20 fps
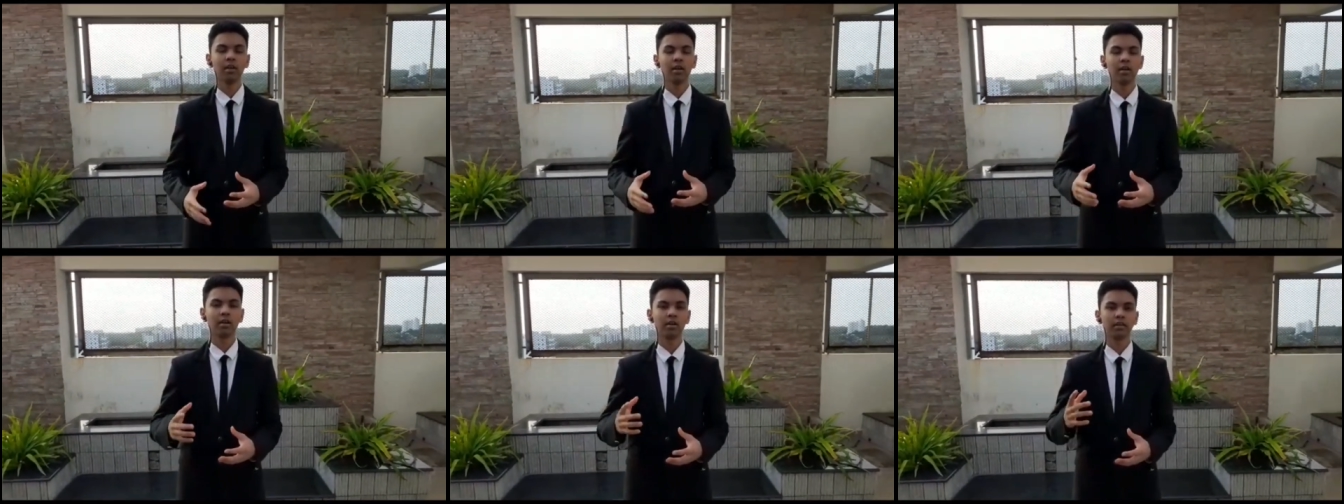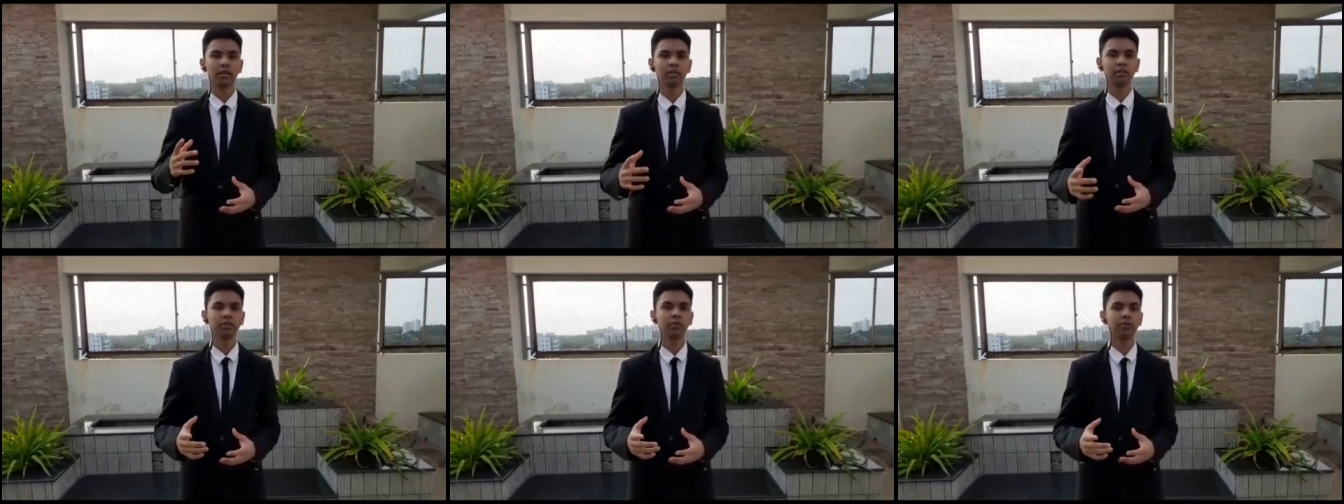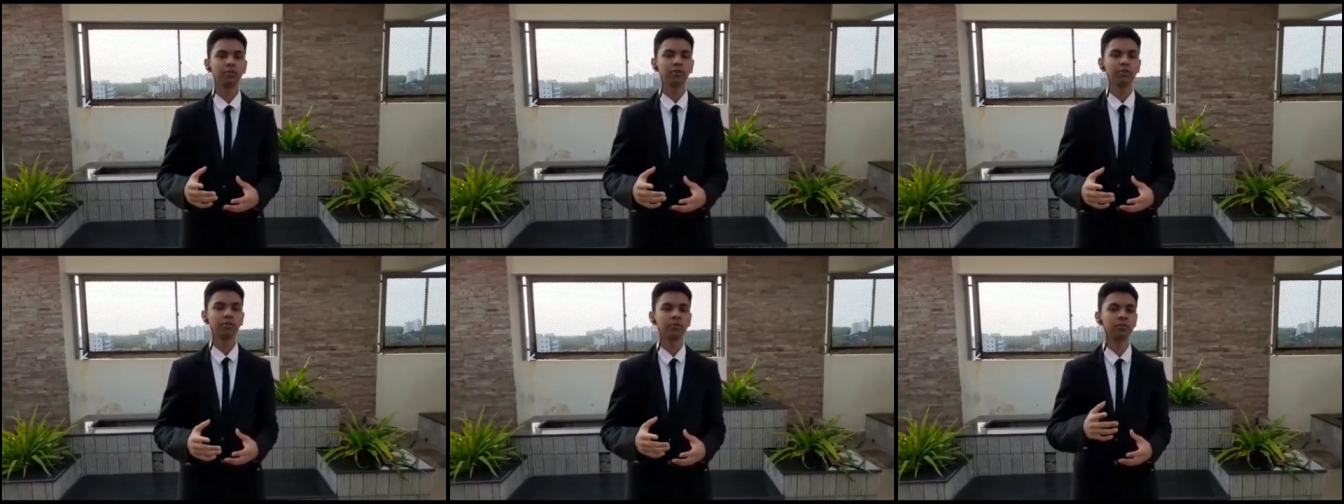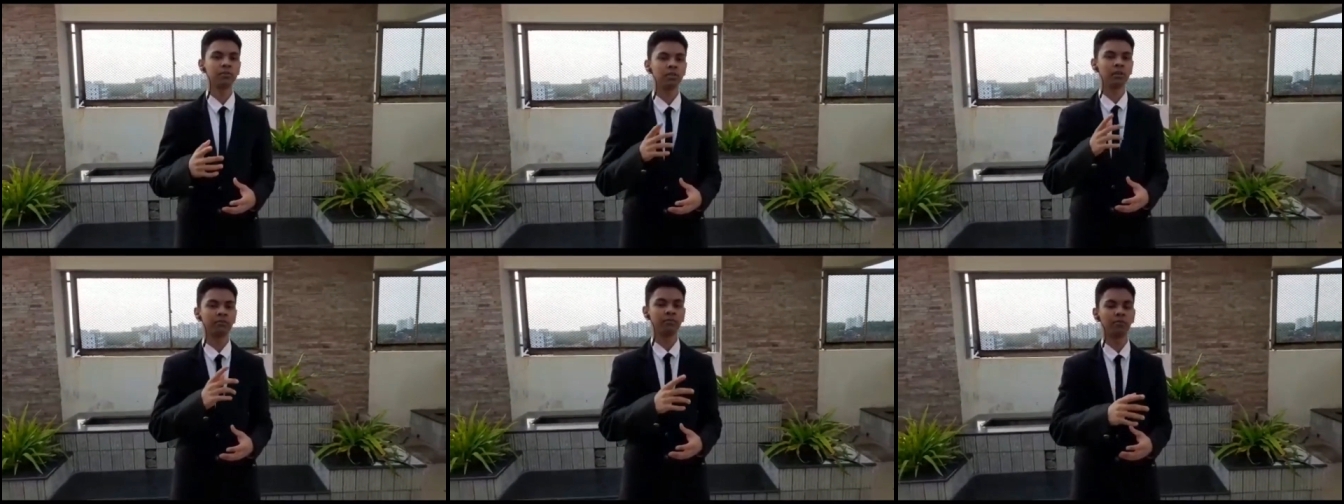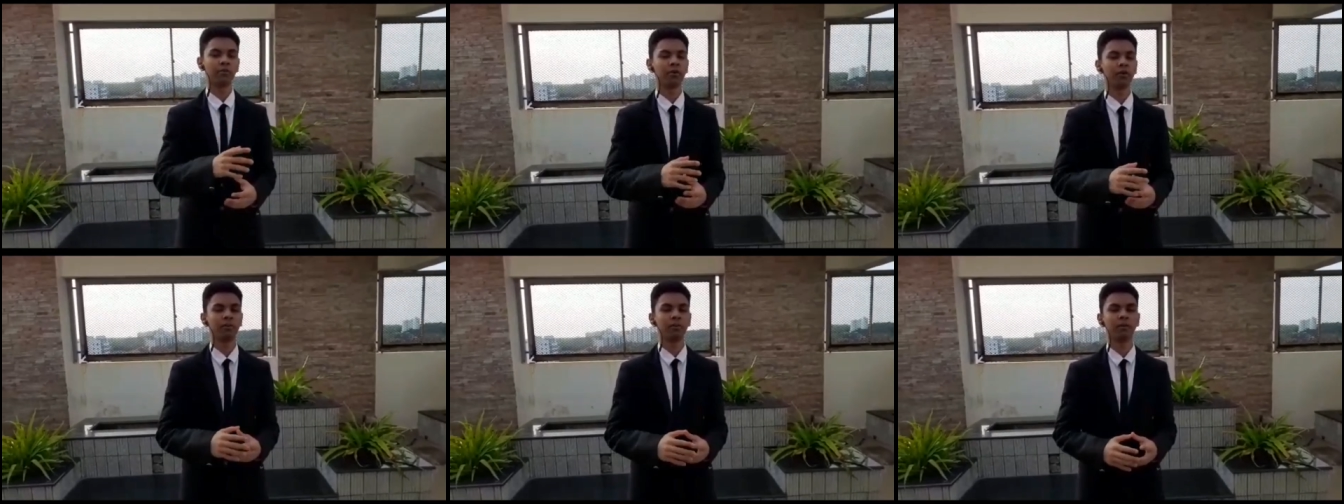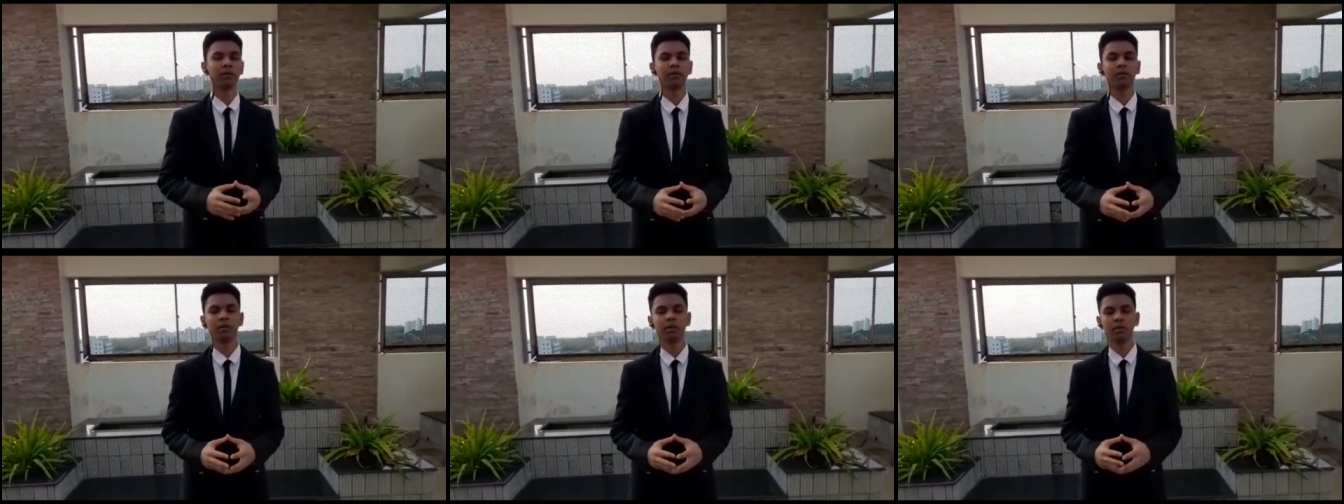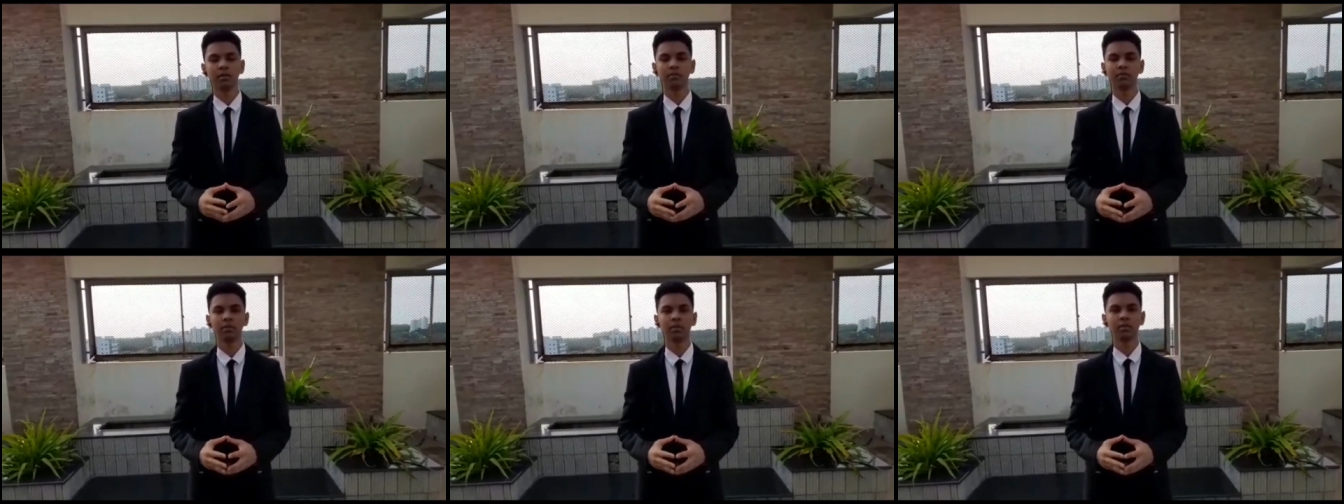an easy to use, affordable
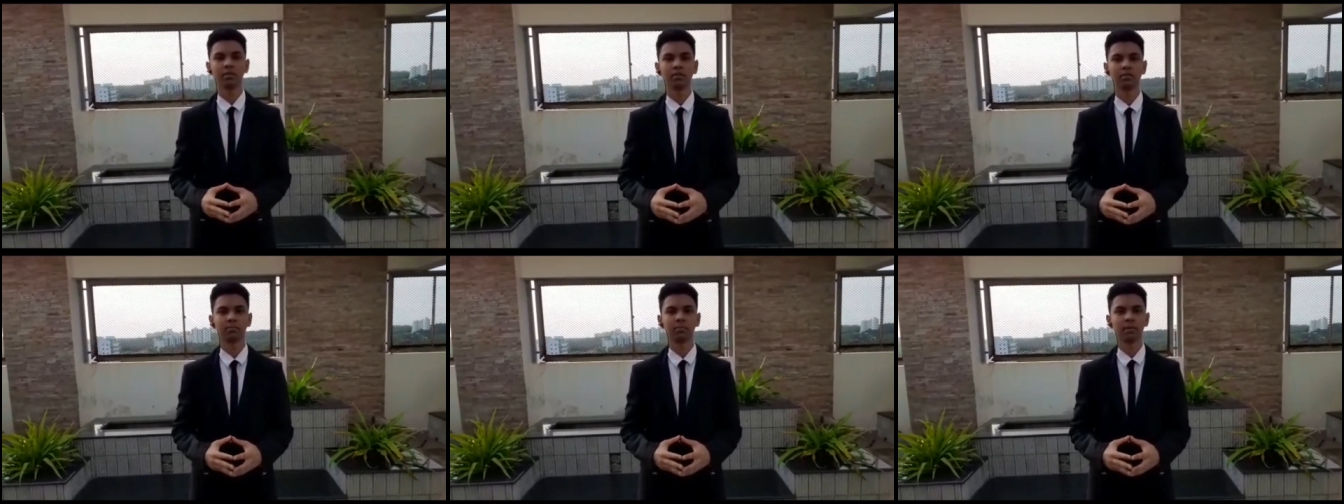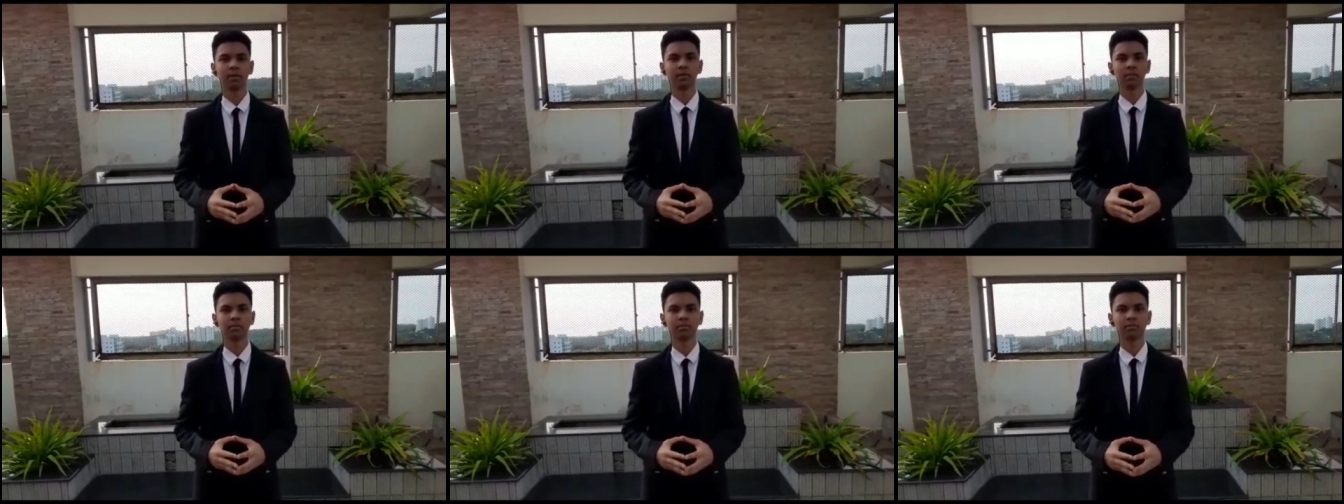health fitness plan.